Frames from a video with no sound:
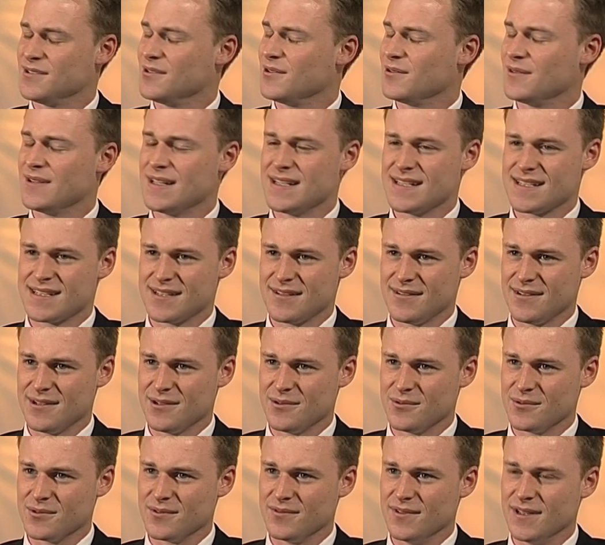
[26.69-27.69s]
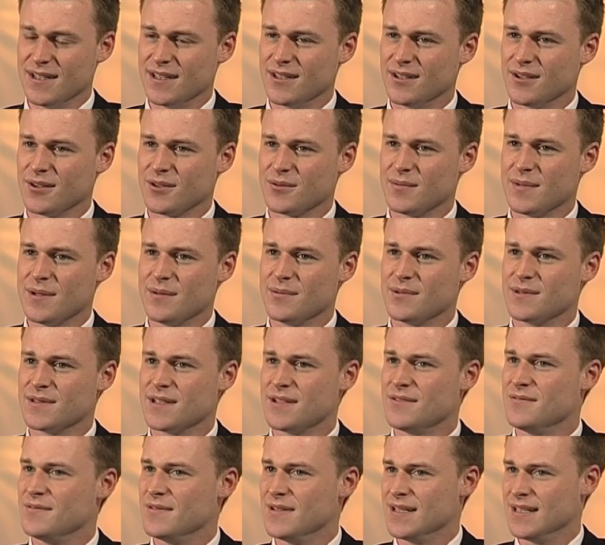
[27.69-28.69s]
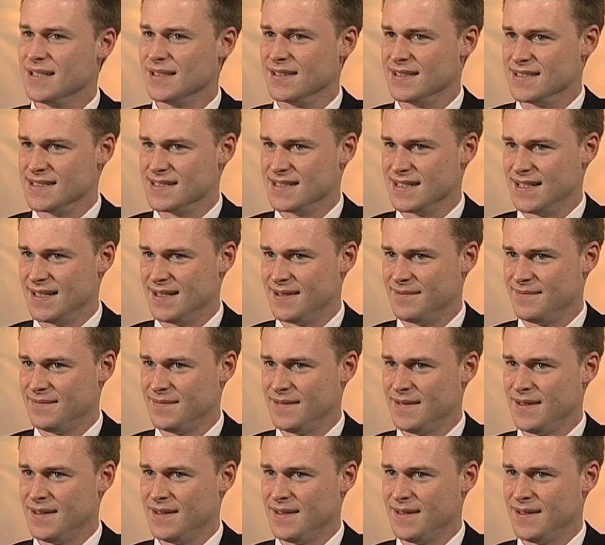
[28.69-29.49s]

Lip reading: not necessarily all of it, and a lot of people don't realise that.